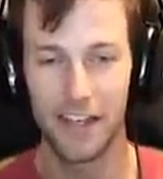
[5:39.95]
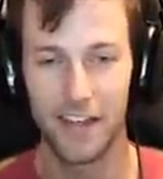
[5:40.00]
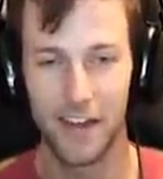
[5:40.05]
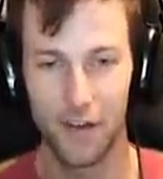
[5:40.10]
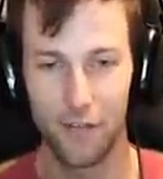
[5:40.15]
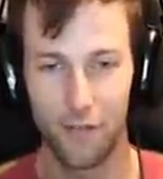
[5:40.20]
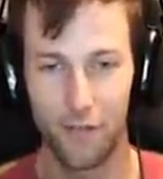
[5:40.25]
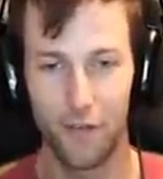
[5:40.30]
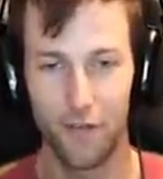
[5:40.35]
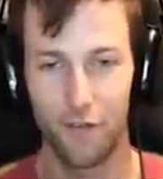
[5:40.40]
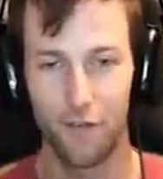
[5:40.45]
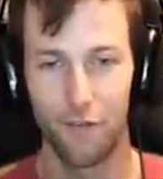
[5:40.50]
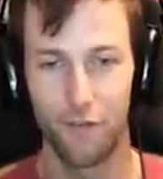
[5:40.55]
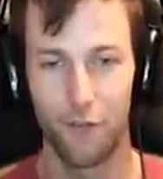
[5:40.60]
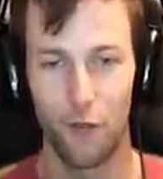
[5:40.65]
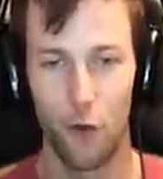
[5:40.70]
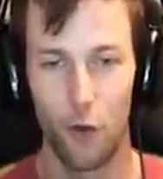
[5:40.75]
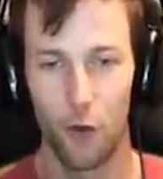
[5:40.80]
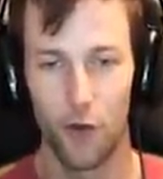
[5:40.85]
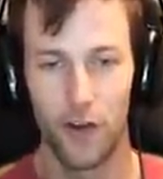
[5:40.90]
different
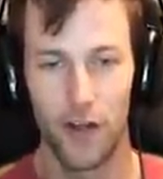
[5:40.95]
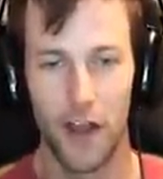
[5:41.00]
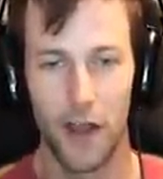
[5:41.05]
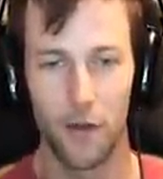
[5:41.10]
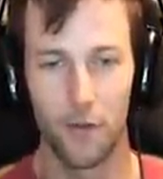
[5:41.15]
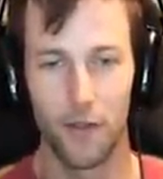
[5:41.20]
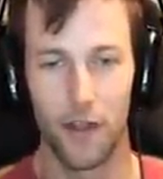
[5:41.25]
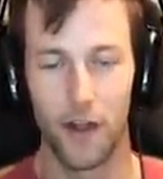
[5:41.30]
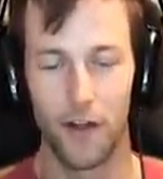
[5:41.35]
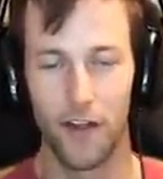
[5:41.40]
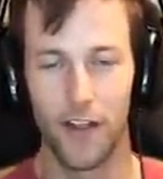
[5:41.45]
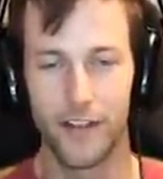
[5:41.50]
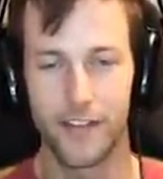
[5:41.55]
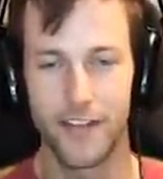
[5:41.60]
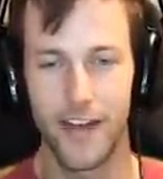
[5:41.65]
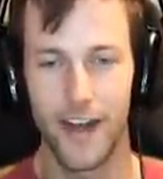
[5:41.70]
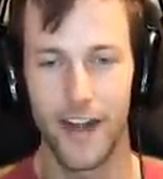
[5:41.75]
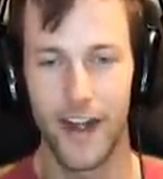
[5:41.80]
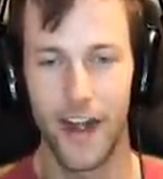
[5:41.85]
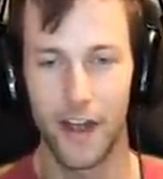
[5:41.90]
floor down there. That's
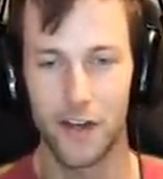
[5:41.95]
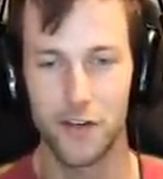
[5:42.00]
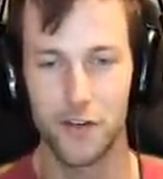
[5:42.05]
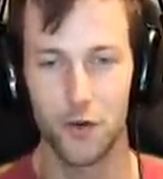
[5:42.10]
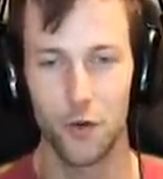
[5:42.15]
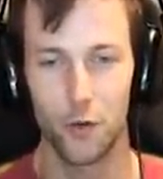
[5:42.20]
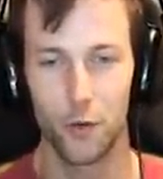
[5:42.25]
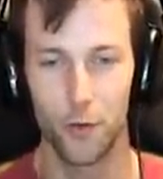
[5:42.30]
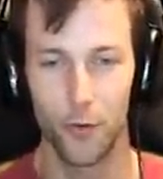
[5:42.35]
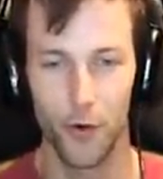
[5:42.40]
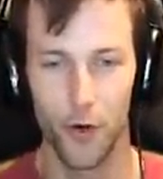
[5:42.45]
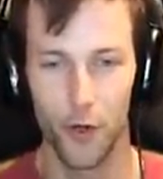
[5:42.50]
not an actual